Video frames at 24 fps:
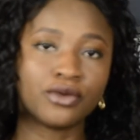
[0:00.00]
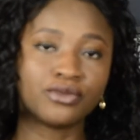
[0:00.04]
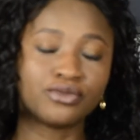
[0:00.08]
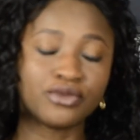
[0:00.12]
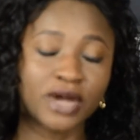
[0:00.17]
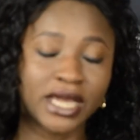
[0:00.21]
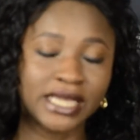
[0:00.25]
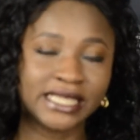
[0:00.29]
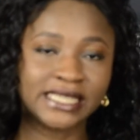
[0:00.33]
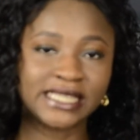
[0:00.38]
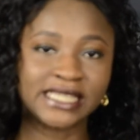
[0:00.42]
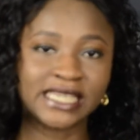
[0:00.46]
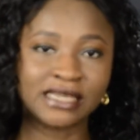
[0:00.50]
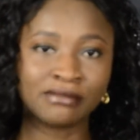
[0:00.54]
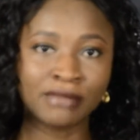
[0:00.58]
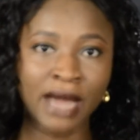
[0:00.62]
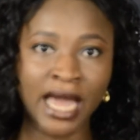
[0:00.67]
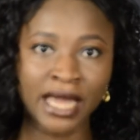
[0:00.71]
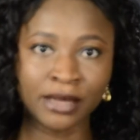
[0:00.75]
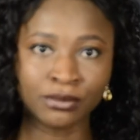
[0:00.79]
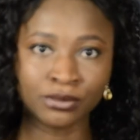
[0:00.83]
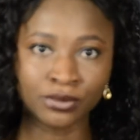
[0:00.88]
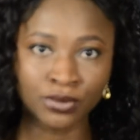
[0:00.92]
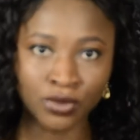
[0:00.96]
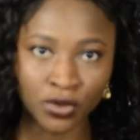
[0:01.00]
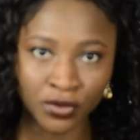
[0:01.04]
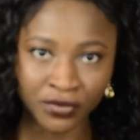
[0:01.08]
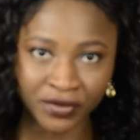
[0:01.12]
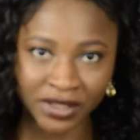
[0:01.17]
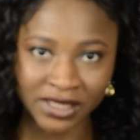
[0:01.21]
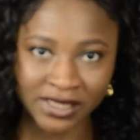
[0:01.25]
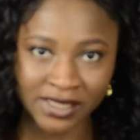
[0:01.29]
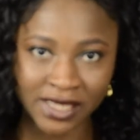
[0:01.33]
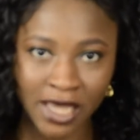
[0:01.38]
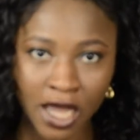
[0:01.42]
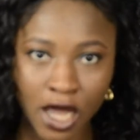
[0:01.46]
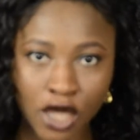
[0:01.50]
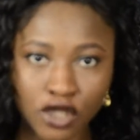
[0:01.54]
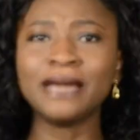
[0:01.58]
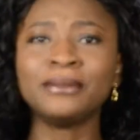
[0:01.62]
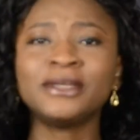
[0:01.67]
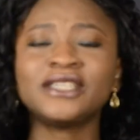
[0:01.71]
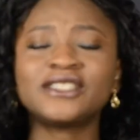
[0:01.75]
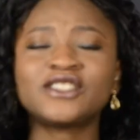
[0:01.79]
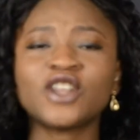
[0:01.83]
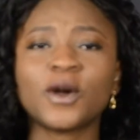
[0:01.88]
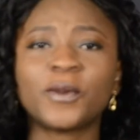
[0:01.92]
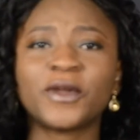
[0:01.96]
rating my movies let
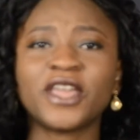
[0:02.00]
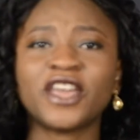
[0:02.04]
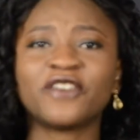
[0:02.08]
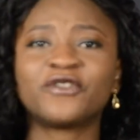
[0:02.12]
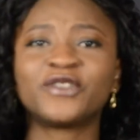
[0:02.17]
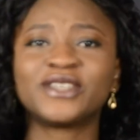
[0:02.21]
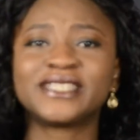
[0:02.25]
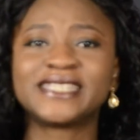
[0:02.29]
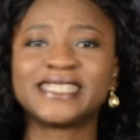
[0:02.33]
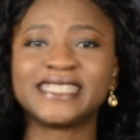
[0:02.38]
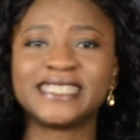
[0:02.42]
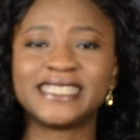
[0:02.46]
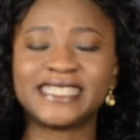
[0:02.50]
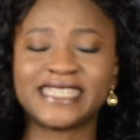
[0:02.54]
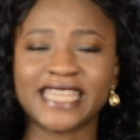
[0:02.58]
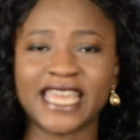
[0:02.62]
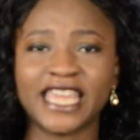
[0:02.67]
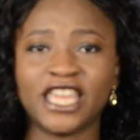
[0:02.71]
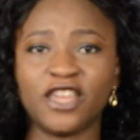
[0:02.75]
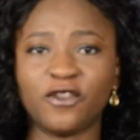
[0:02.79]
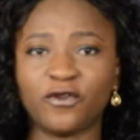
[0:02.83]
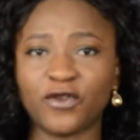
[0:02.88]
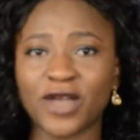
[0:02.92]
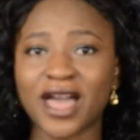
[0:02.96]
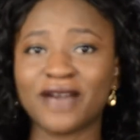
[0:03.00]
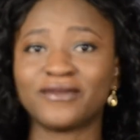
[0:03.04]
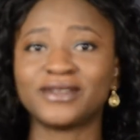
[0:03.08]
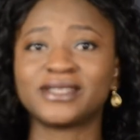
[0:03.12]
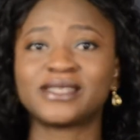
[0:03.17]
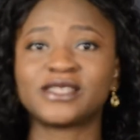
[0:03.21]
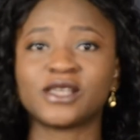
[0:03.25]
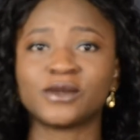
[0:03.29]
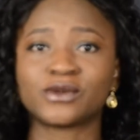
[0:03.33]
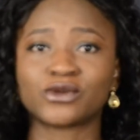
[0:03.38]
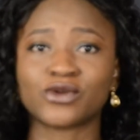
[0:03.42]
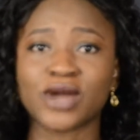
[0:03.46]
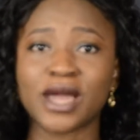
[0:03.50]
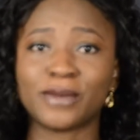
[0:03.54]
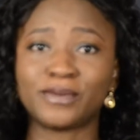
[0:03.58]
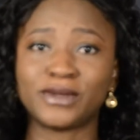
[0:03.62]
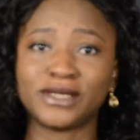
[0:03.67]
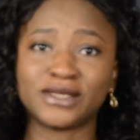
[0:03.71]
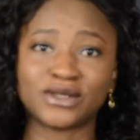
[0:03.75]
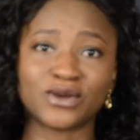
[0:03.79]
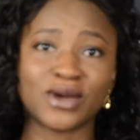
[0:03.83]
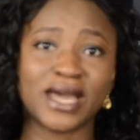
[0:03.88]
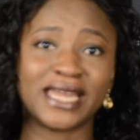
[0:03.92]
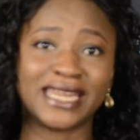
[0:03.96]
me stop here for today if you haven't subscribed
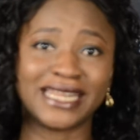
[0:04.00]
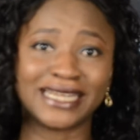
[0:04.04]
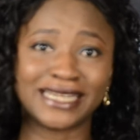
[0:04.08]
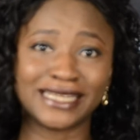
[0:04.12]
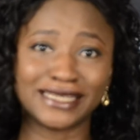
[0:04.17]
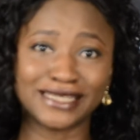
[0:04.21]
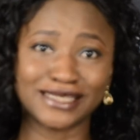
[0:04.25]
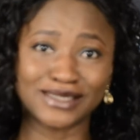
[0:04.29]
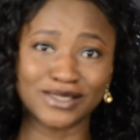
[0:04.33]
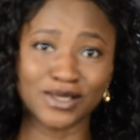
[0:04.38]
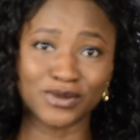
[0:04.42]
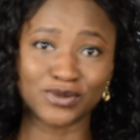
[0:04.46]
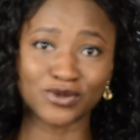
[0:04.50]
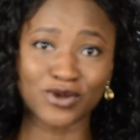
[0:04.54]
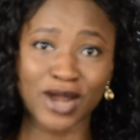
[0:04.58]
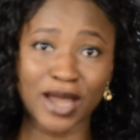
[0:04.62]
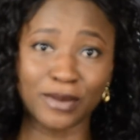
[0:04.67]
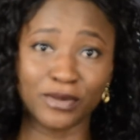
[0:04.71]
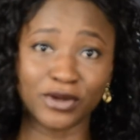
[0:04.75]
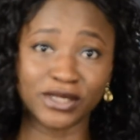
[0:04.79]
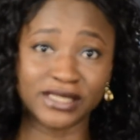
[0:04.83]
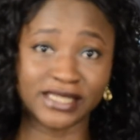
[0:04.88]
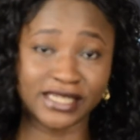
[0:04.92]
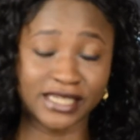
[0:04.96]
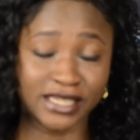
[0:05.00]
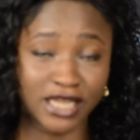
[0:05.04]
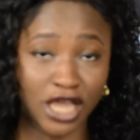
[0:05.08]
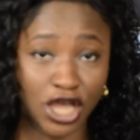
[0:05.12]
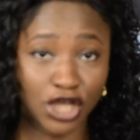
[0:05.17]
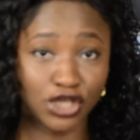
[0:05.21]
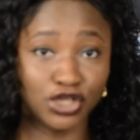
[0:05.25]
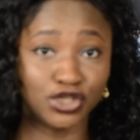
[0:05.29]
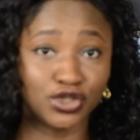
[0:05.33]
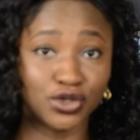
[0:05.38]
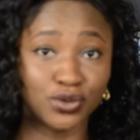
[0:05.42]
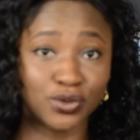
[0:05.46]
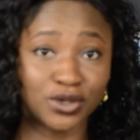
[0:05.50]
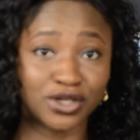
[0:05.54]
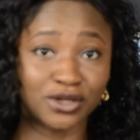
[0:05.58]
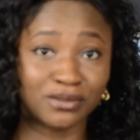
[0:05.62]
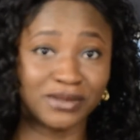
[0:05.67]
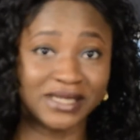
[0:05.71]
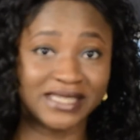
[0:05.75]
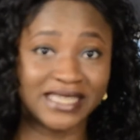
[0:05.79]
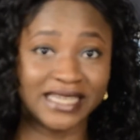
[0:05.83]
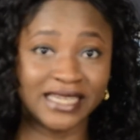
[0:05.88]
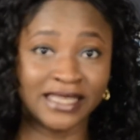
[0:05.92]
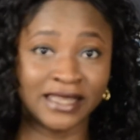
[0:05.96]
please go ahead and click the subscribe button you don't want to
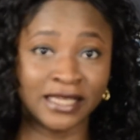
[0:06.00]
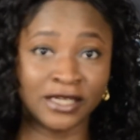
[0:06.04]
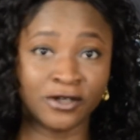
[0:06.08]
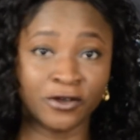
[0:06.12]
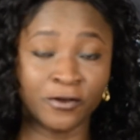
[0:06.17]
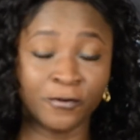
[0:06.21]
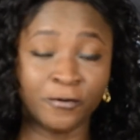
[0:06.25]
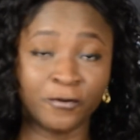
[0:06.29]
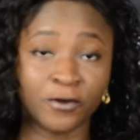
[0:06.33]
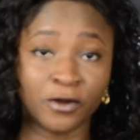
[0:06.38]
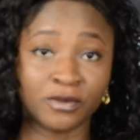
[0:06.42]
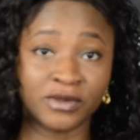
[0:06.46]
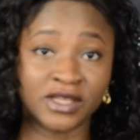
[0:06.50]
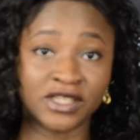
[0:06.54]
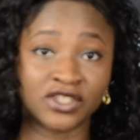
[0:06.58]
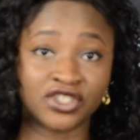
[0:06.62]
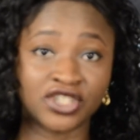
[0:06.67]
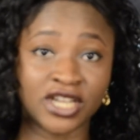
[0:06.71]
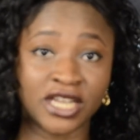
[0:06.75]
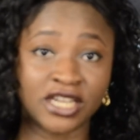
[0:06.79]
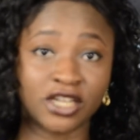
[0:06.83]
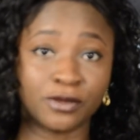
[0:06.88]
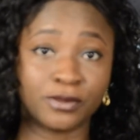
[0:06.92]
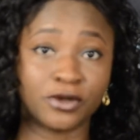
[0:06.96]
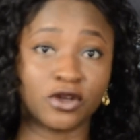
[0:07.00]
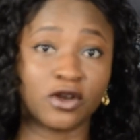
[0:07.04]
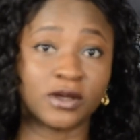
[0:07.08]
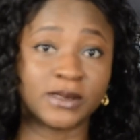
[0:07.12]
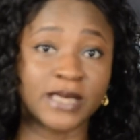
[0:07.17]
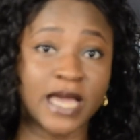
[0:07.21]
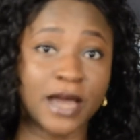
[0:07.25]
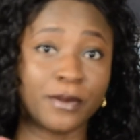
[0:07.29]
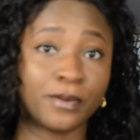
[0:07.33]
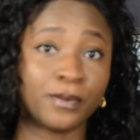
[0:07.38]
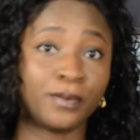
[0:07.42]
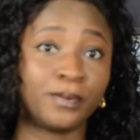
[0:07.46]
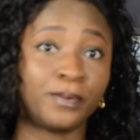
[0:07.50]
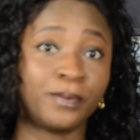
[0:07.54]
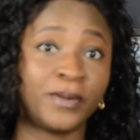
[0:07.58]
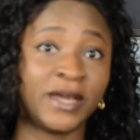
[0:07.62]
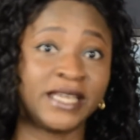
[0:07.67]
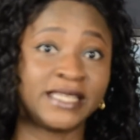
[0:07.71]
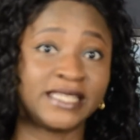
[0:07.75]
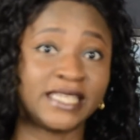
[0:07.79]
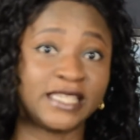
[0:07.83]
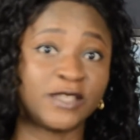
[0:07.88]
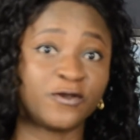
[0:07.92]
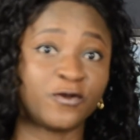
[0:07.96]
miss anything from this channel because i
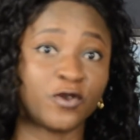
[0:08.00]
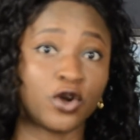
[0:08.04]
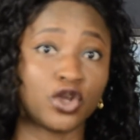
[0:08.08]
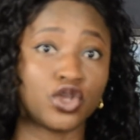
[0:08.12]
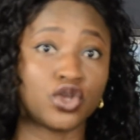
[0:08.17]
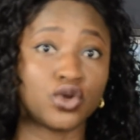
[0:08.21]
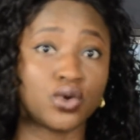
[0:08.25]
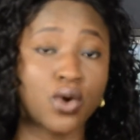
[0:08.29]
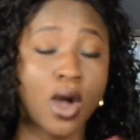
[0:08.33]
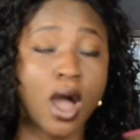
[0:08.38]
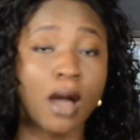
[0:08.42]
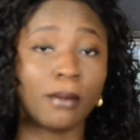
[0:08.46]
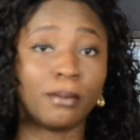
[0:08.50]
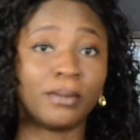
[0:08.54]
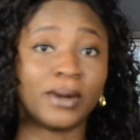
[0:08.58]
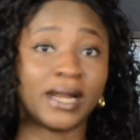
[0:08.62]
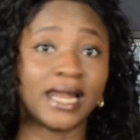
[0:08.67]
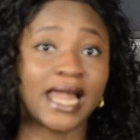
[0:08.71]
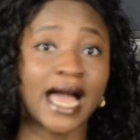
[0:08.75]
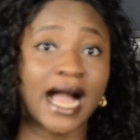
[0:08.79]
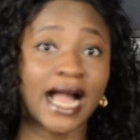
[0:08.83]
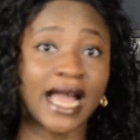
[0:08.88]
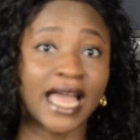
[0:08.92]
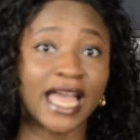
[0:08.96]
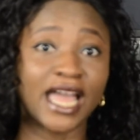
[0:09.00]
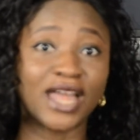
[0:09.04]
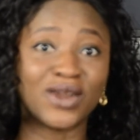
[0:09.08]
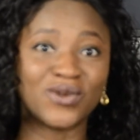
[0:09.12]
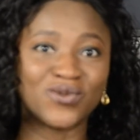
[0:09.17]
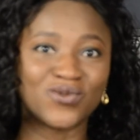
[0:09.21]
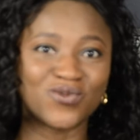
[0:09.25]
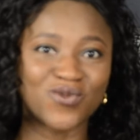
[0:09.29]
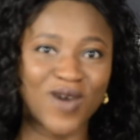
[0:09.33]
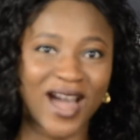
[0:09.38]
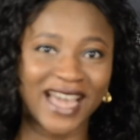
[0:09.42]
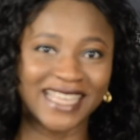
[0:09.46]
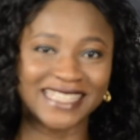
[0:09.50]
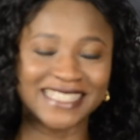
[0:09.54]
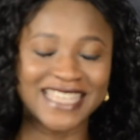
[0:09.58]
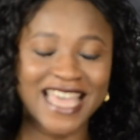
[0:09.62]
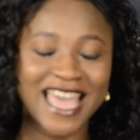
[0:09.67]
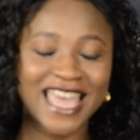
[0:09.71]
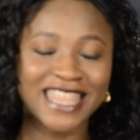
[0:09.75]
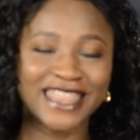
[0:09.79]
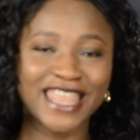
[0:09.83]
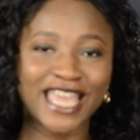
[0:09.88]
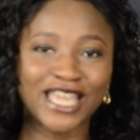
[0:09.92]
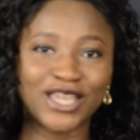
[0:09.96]
paint it for you black and white
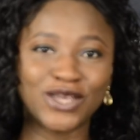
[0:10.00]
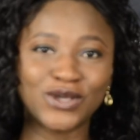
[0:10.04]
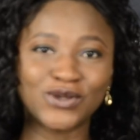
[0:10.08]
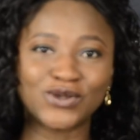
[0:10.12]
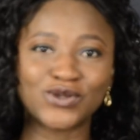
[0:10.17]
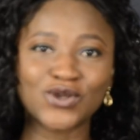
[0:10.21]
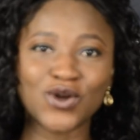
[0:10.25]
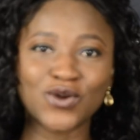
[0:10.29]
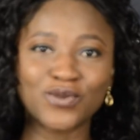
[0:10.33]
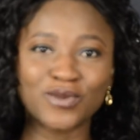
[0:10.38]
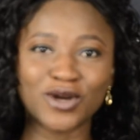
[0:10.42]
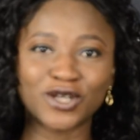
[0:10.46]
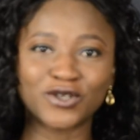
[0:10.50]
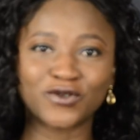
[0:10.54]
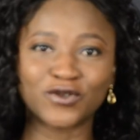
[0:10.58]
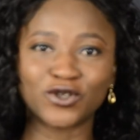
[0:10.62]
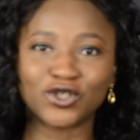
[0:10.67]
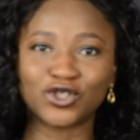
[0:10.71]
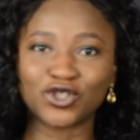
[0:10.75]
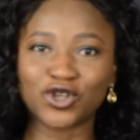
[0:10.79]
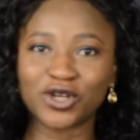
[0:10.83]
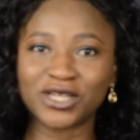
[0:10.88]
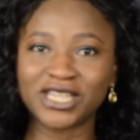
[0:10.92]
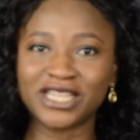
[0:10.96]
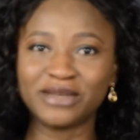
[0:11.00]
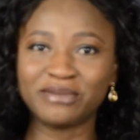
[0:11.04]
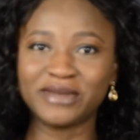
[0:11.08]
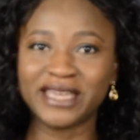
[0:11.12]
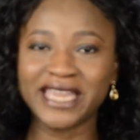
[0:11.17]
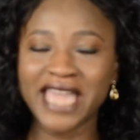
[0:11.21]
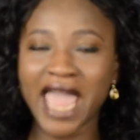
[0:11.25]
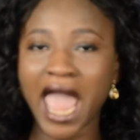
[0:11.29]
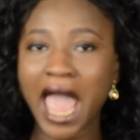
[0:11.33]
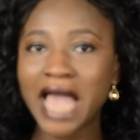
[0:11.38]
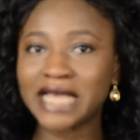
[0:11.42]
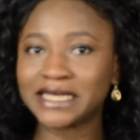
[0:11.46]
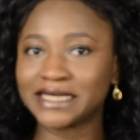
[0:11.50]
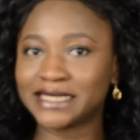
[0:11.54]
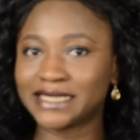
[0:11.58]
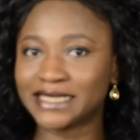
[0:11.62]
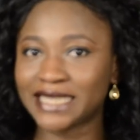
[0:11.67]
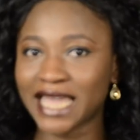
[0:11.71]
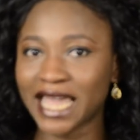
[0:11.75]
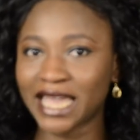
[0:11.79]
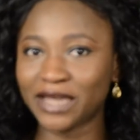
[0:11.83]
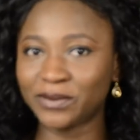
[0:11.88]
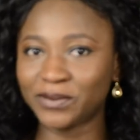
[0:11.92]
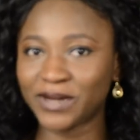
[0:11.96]
thank you so much for joining me
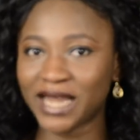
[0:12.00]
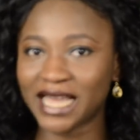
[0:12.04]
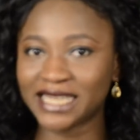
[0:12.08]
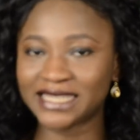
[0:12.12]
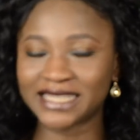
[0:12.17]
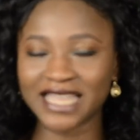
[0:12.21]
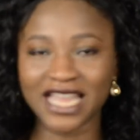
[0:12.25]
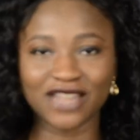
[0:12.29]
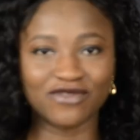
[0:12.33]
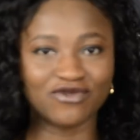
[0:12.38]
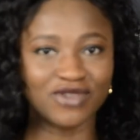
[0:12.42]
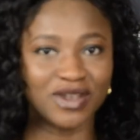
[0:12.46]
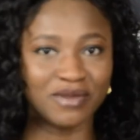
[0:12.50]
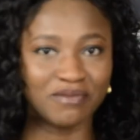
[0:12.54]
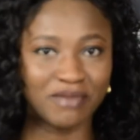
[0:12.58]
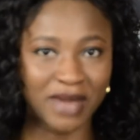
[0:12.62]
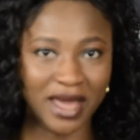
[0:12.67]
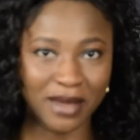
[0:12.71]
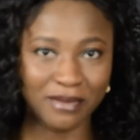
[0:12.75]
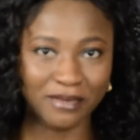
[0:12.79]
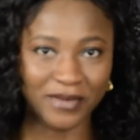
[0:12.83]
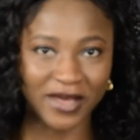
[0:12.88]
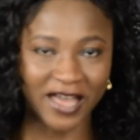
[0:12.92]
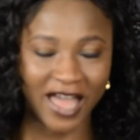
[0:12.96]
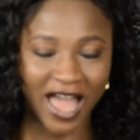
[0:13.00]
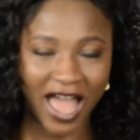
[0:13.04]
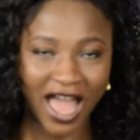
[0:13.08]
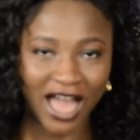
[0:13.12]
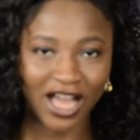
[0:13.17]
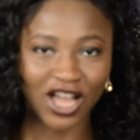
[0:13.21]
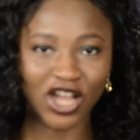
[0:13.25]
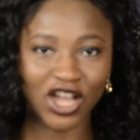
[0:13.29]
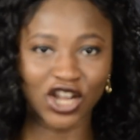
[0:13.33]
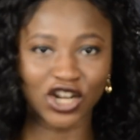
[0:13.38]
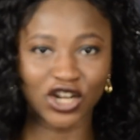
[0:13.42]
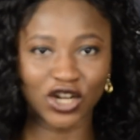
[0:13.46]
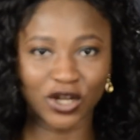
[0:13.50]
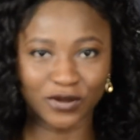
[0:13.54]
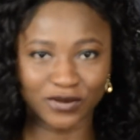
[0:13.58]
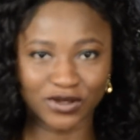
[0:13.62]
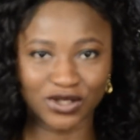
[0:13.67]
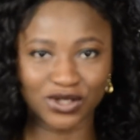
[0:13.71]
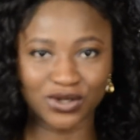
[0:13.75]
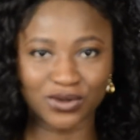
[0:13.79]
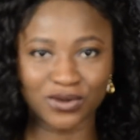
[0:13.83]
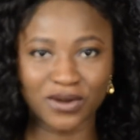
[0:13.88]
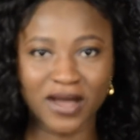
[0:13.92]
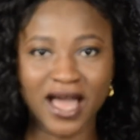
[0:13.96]
stay blessed and remember god
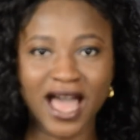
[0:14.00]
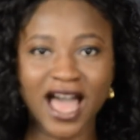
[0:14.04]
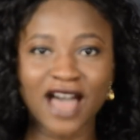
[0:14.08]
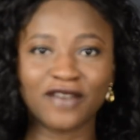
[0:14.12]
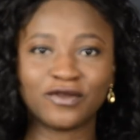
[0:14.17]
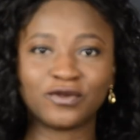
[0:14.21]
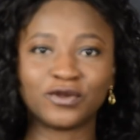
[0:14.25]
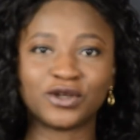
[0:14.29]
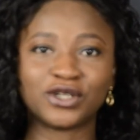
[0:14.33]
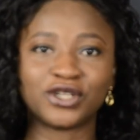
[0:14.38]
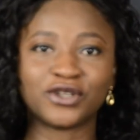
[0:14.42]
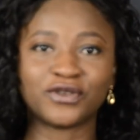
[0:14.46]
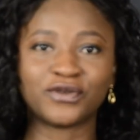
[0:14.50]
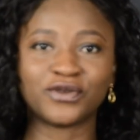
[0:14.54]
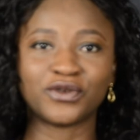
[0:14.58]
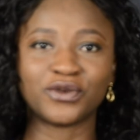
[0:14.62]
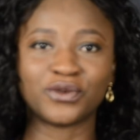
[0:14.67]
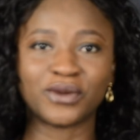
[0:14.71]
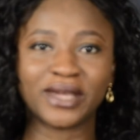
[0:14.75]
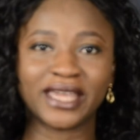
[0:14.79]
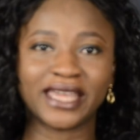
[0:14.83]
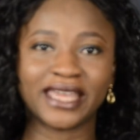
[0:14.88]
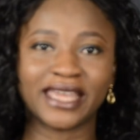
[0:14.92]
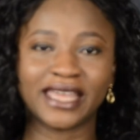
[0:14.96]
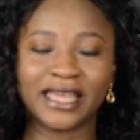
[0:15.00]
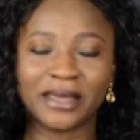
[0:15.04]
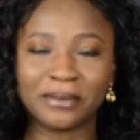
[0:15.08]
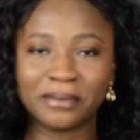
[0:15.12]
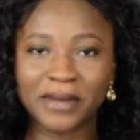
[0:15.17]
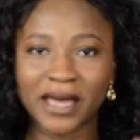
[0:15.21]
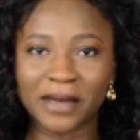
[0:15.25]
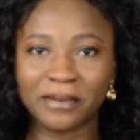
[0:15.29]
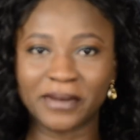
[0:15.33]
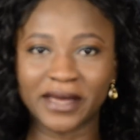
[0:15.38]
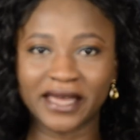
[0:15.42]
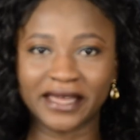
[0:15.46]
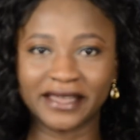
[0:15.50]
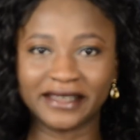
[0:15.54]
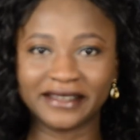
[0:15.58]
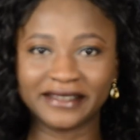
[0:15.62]
loves you have a wonderful week bye bye